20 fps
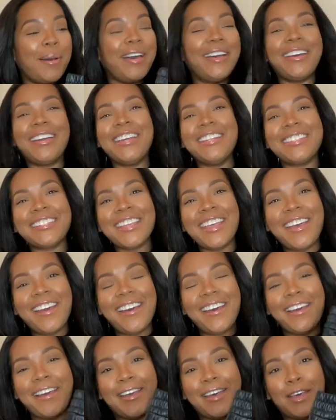But
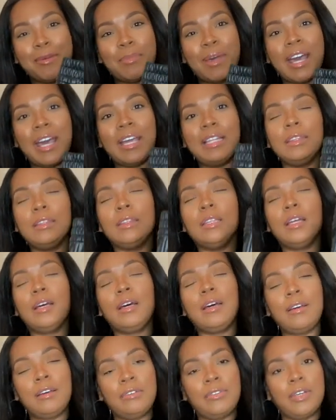um, I
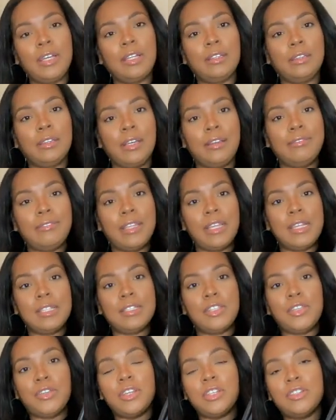love, love these.
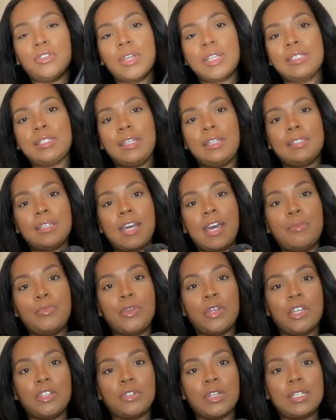You can dress these up.
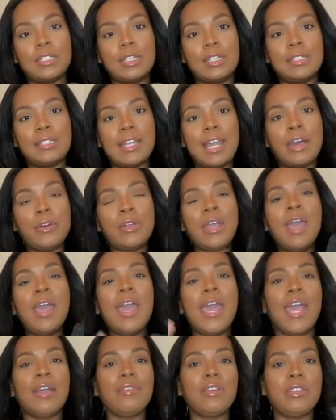You can dress these down.
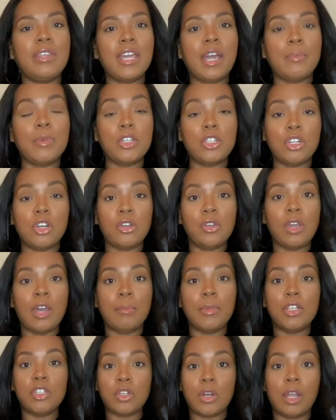Everything I'm going to show you, I'm
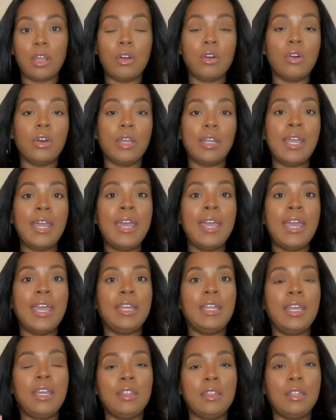going to try on. And
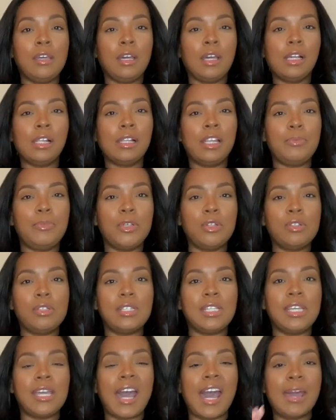in the clip, you'll
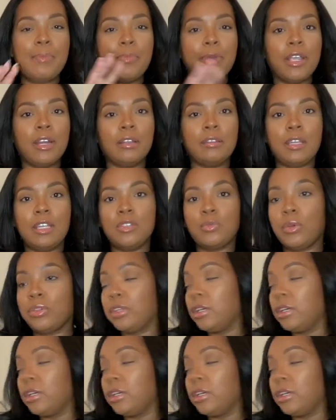see I paired these with a